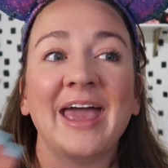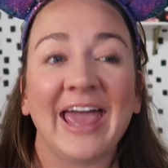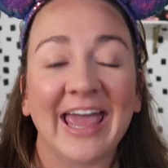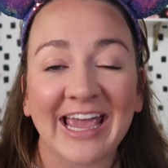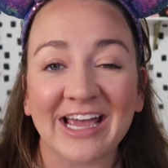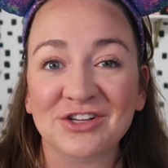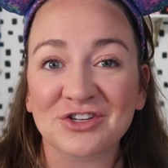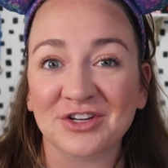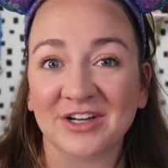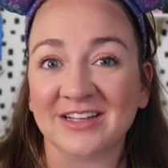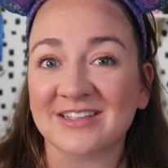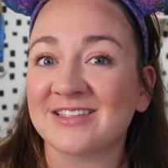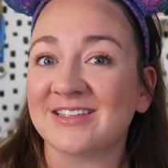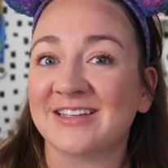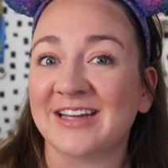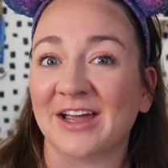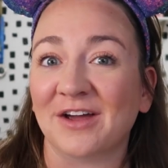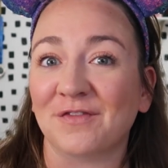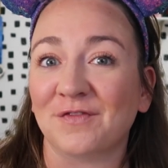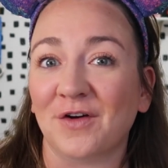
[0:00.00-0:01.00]
and she gets to
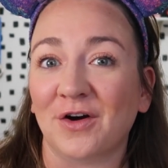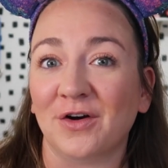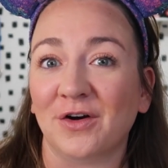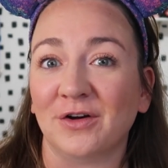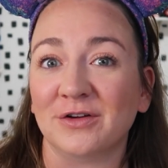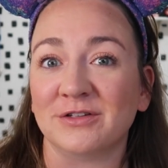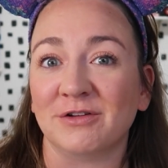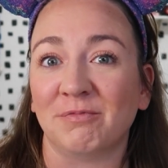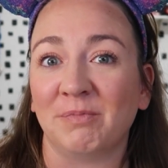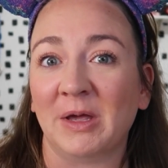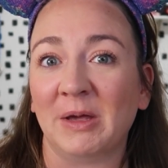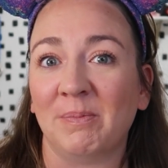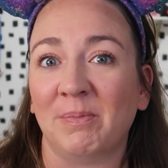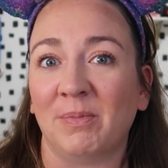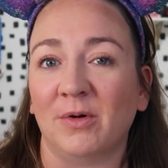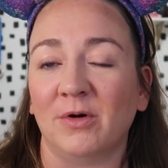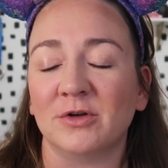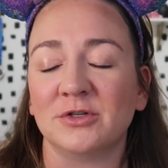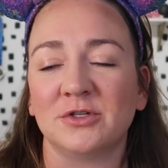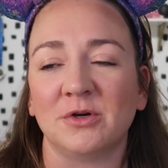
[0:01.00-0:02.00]
take photos of
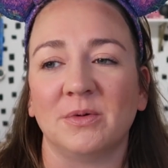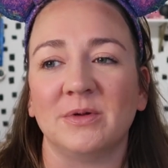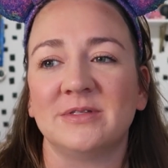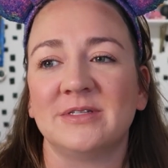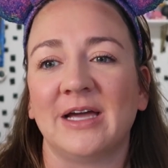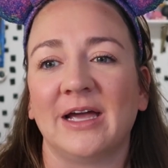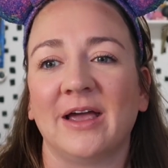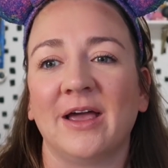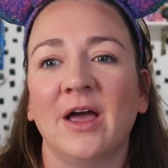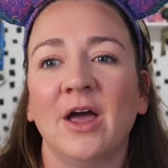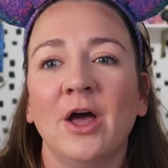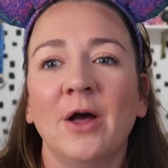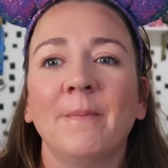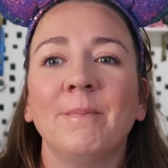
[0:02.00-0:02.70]
people, so it's like